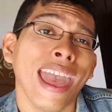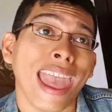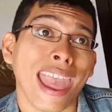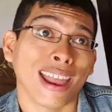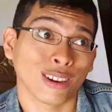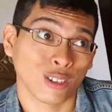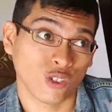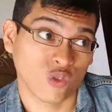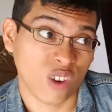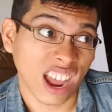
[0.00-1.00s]
and
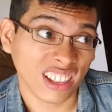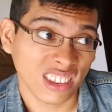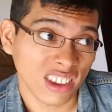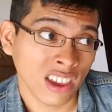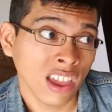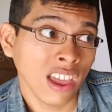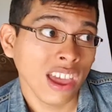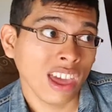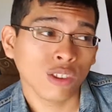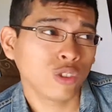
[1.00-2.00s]
distracting.
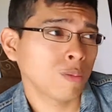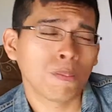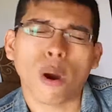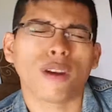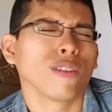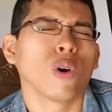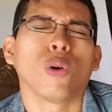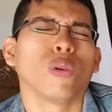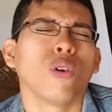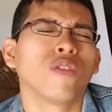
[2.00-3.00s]
It's just part of the
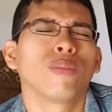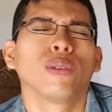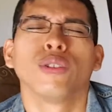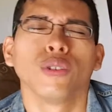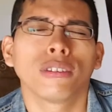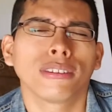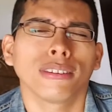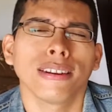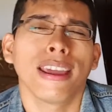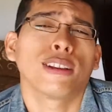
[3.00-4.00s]
whole
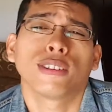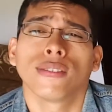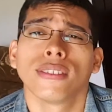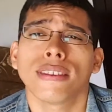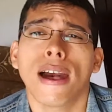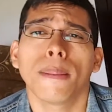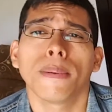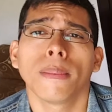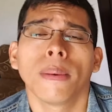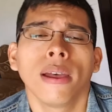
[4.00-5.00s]
overproduced nature of this
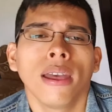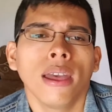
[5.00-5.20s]
album.